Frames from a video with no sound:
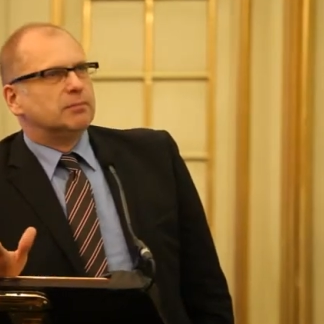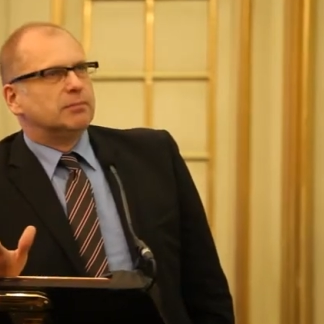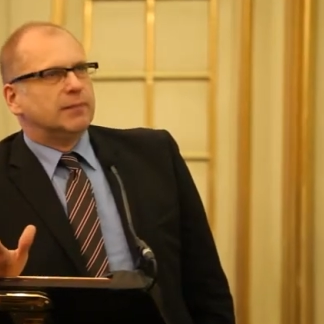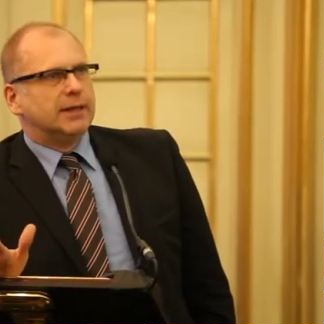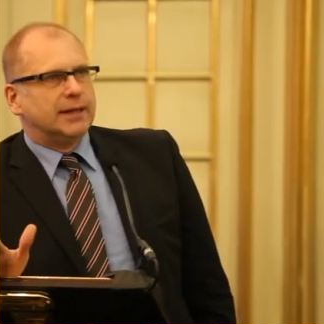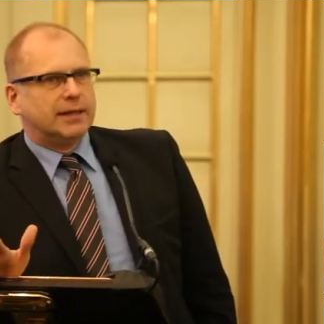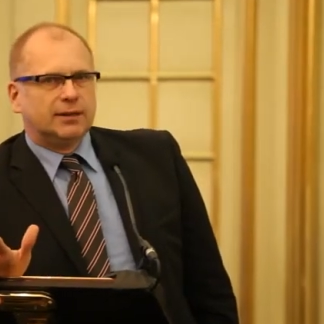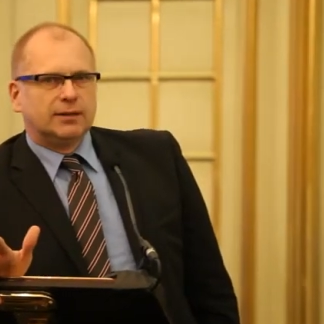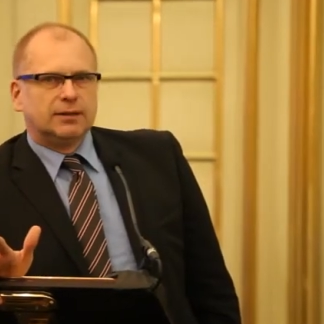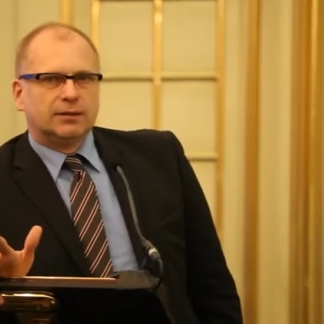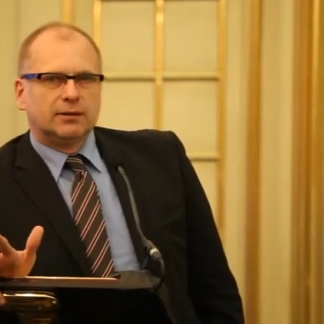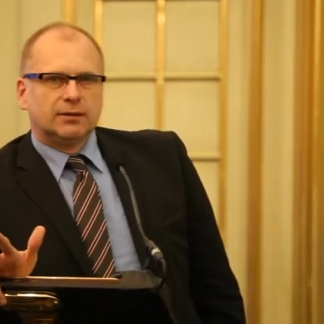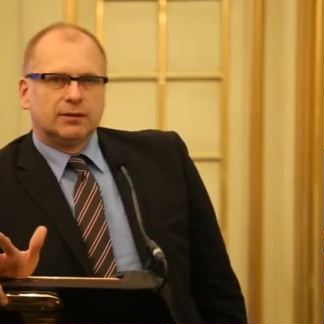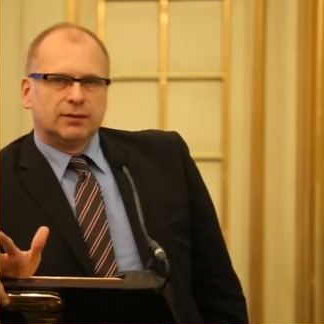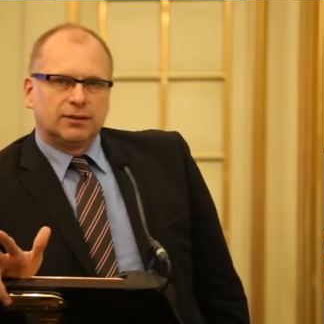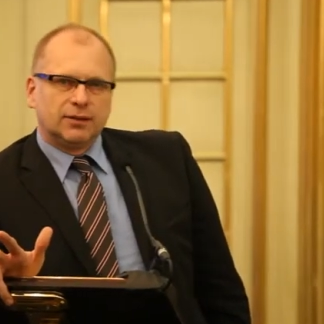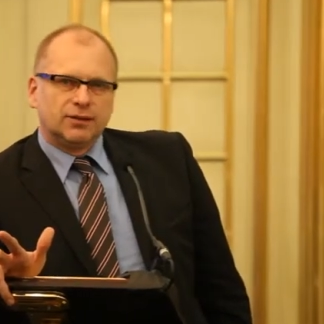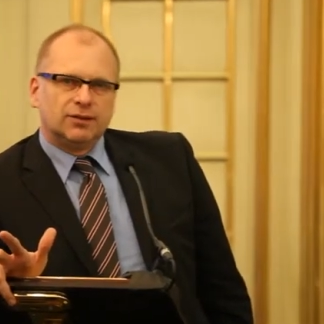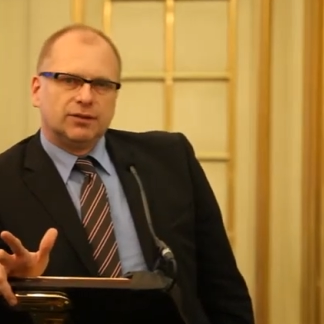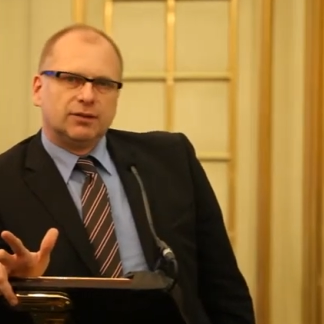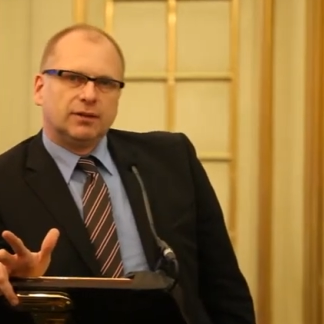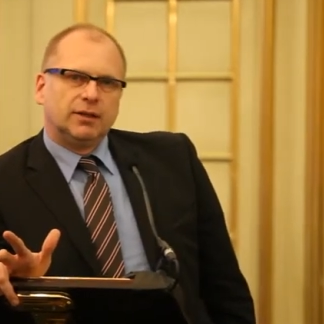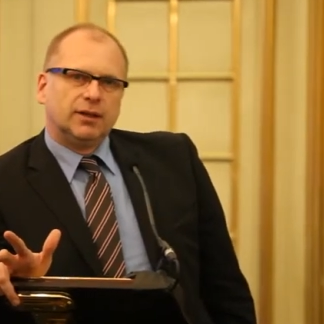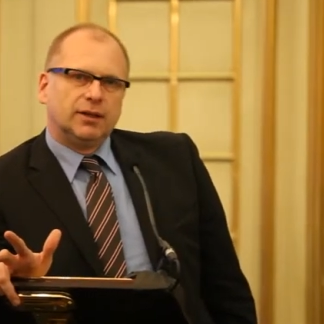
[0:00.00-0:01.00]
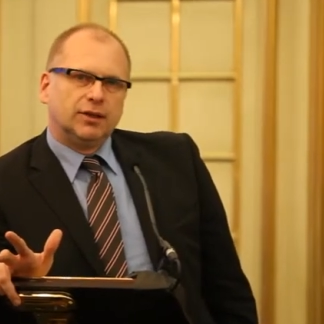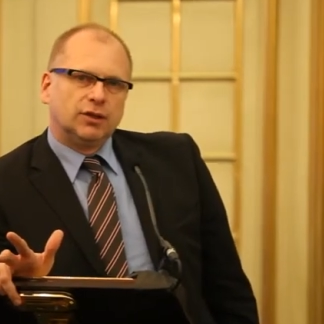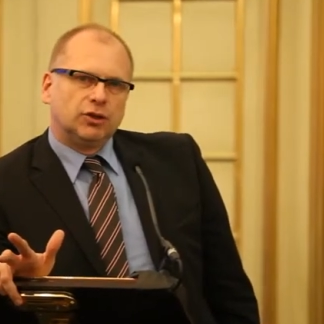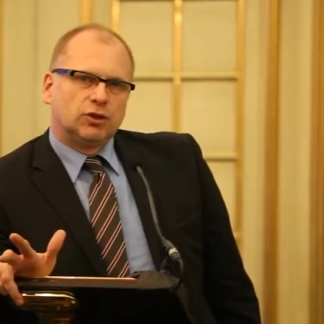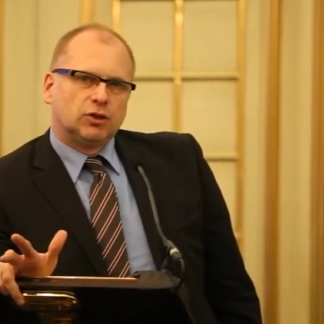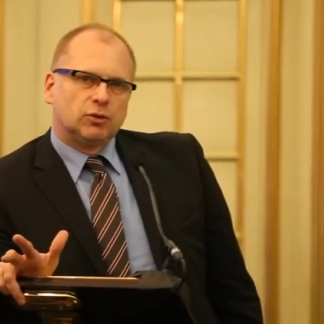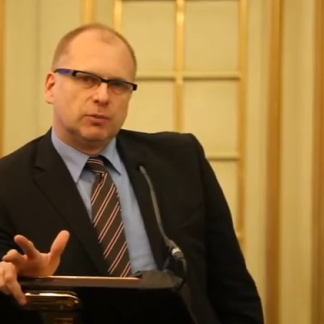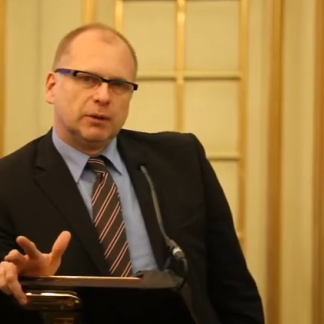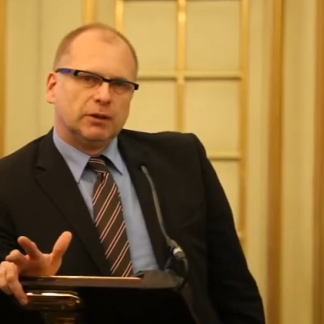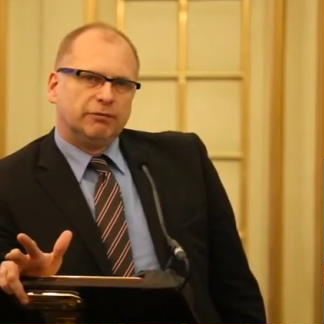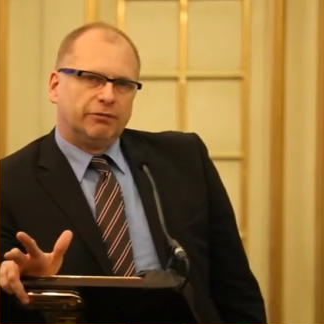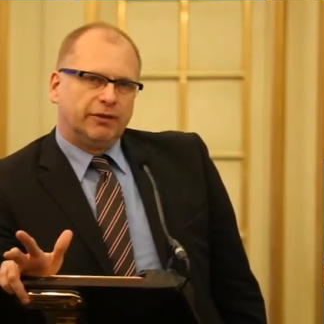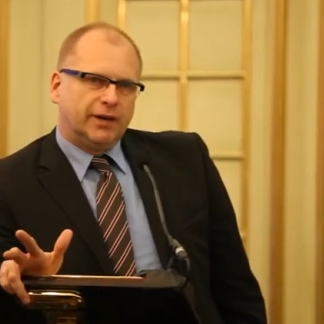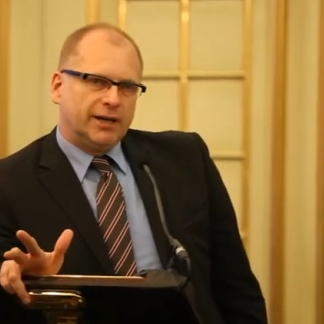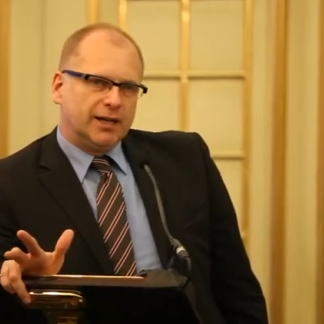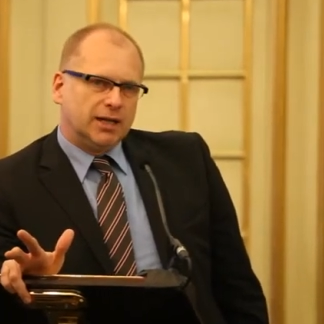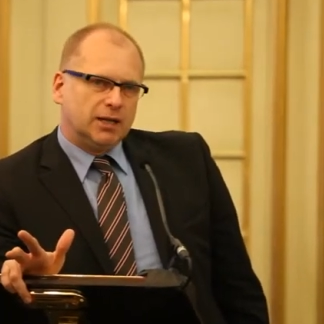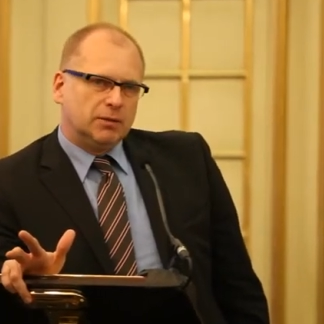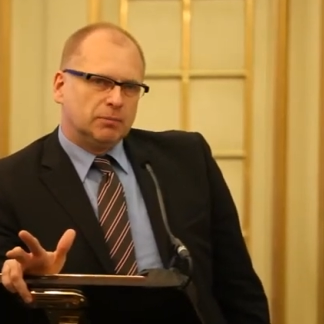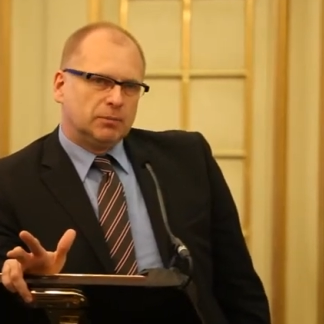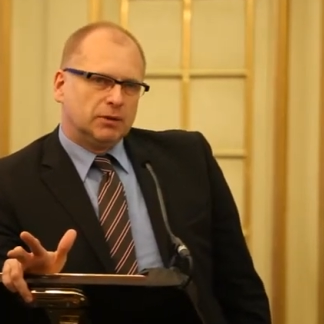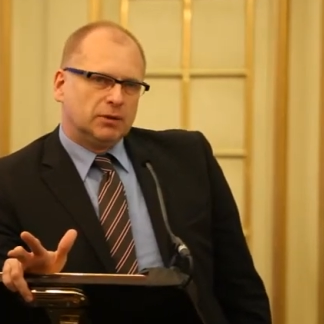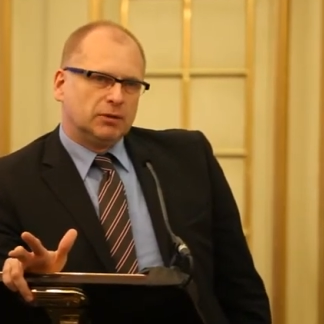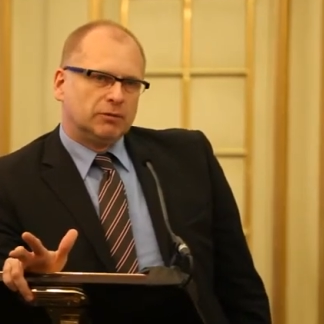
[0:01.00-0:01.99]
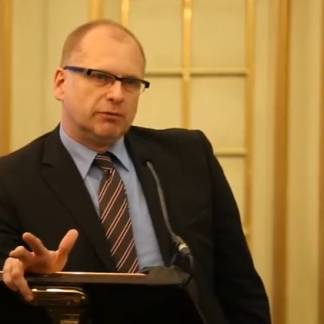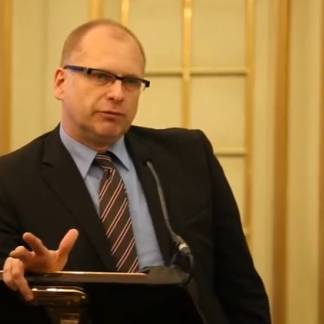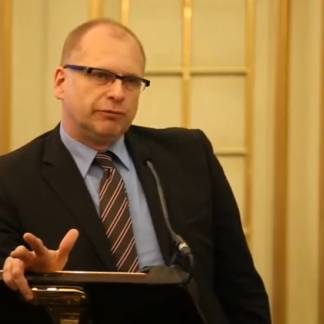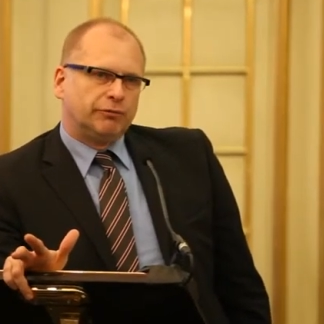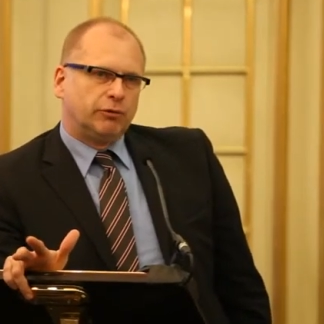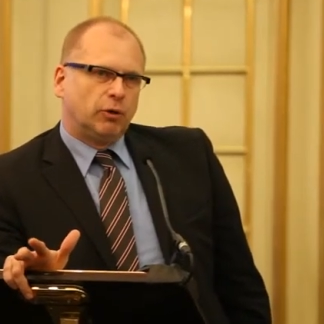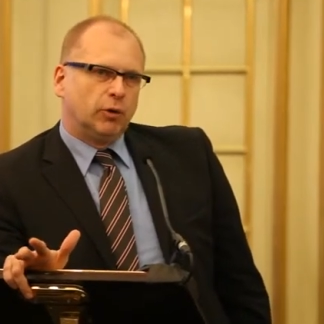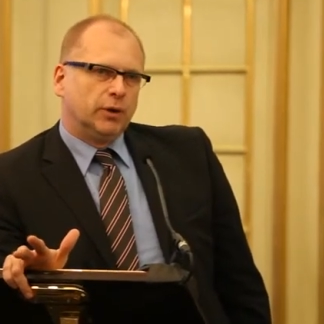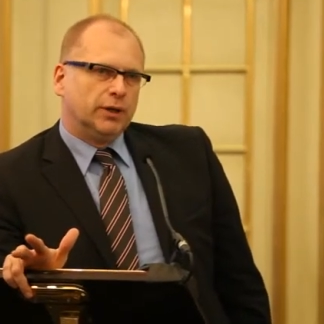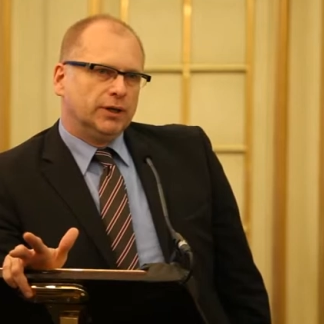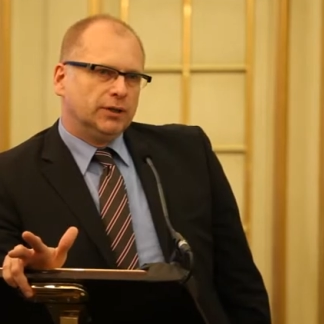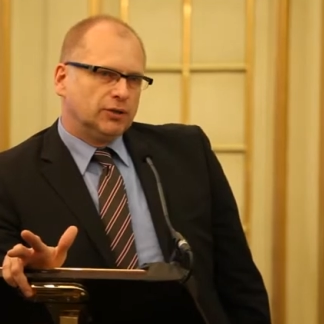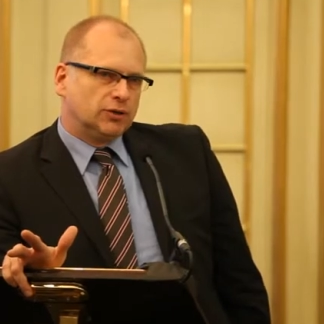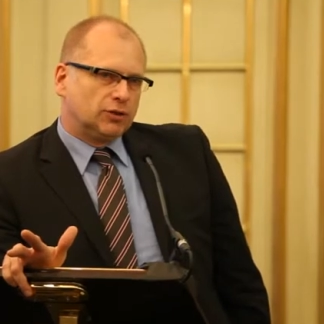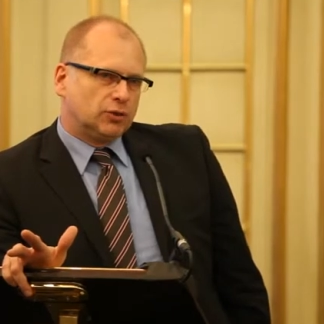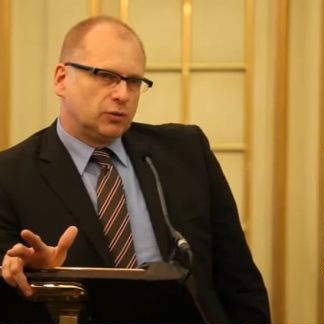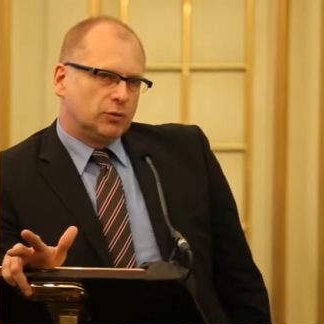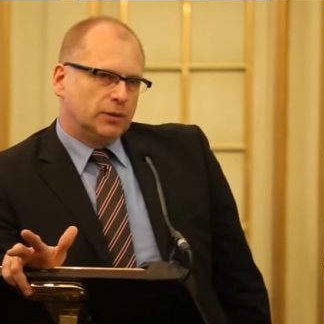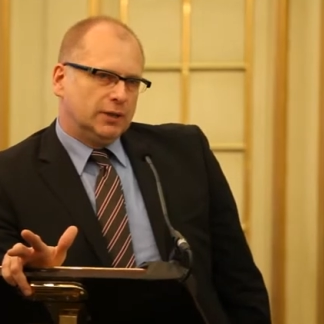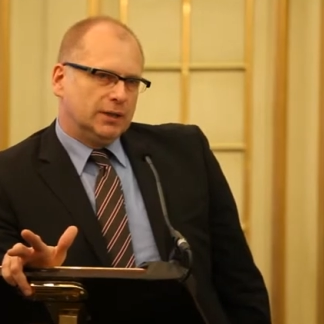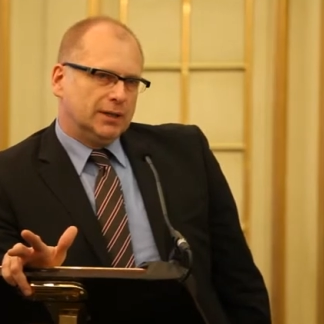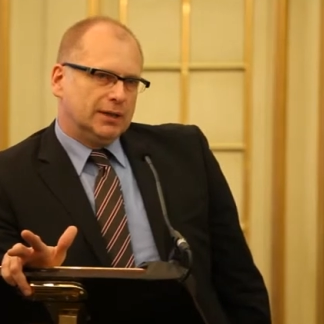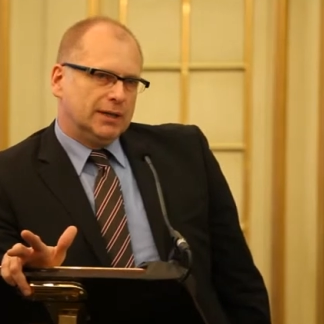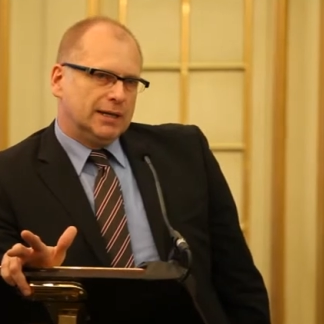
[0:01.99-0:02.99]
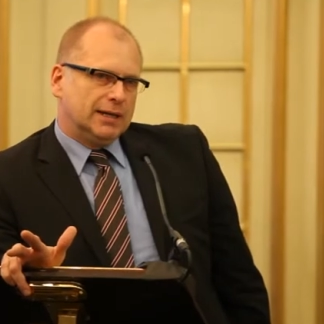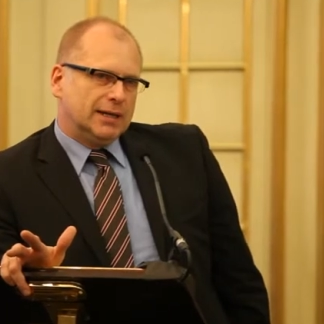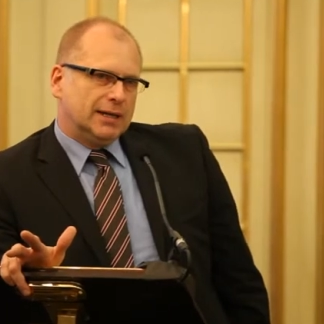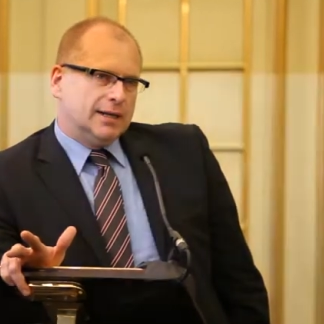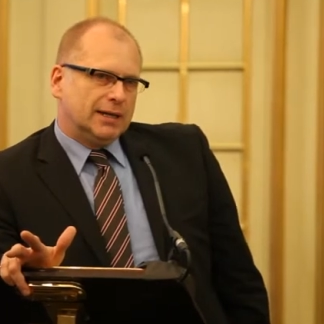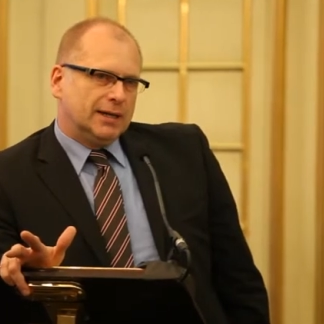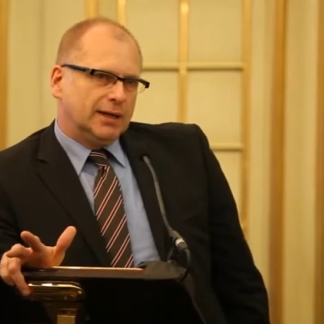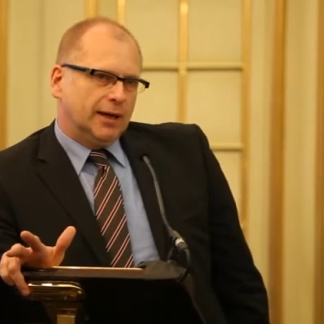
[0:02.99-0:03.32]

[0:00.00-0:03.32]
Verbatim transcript: make this instrument viable for industry